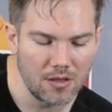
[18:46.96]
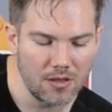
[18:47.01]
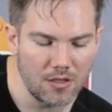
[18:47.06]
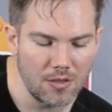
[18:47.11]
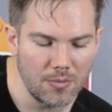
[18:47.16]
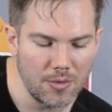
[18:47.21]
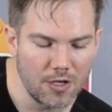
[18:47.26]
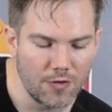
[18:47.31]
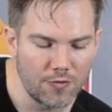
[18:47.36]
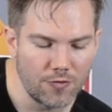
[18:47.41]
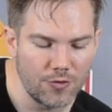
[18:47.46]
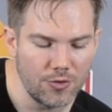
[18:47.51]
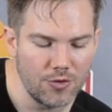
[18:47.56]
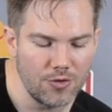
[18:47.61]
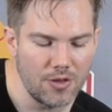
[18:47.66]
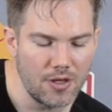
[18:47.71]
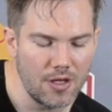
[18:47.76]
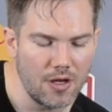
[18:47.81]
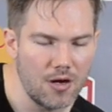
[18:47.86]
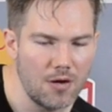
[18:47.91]
a little bit of
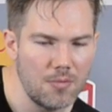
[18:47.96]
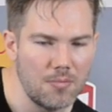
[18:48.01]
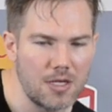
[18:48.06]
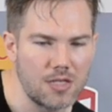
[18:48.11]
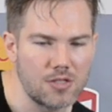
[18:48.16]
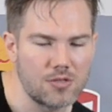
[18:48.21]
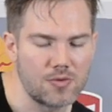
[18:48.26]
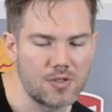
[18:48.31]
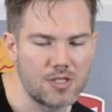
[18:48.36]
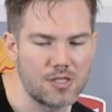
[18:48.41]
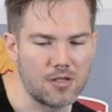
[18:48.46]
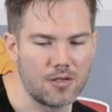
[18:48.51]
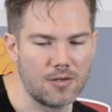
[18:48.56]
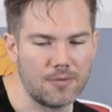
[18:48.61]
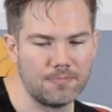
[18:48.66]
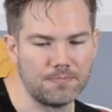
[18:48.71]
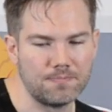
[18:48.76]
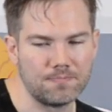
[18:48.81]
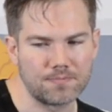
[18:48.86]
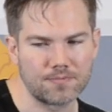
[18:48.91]
fruit there mixed with
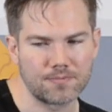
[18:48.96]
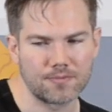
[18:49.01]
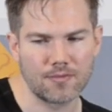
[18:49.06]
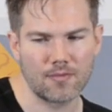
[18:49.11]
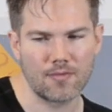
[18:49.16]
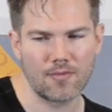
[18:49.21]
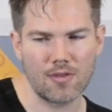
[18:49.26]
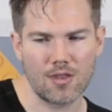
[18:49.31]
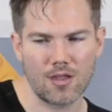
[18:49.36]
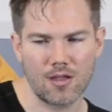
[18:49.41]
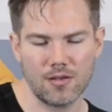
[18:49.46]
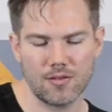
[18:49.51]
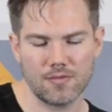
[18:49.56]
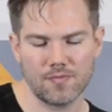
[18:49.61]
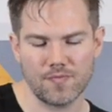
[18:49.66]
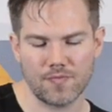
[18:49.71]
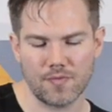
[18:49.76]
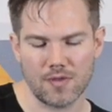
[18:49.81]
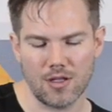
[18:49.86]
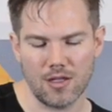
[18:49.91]
a
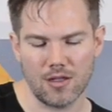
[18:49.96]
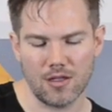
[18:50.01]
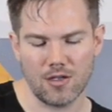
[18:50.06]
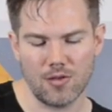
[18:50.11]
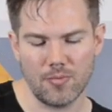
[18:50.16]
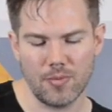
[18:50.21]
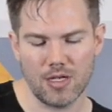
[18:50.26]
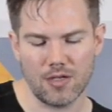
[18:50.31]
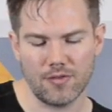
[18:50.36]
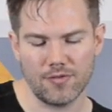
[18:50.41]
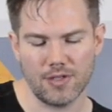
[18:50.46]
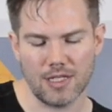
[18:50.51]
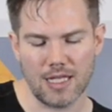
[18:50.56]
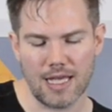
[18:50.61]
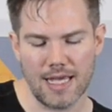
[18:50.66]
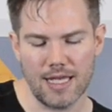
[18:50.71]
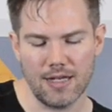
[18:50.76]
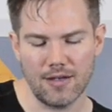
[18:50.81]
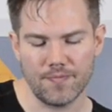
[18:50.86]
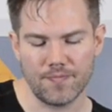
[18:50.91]
little bit of
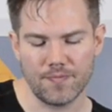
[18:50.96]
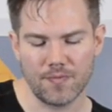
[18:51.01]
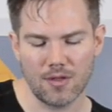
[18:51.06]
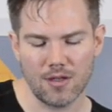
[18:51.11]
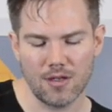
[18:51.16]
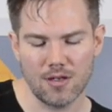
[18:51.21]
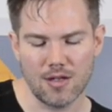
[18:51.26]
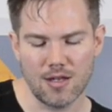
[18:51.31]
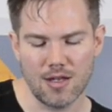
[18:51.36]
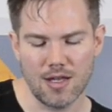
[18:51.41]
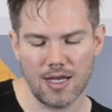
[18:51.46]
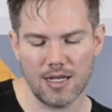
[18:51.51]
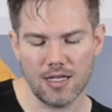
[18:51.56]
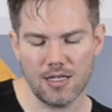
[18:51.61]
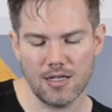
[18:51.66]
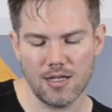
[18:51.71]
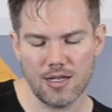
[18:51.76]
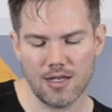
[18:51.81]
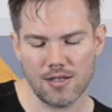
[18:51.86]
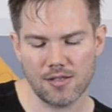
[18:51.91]
light
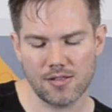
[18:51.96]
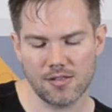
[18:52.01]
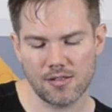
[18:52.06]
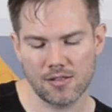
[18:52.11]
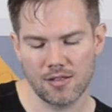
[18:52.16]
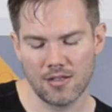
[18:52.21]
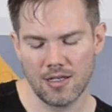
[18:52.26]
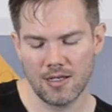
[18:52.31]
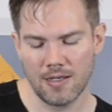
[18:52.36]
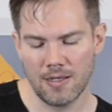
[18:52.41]
nuttiness.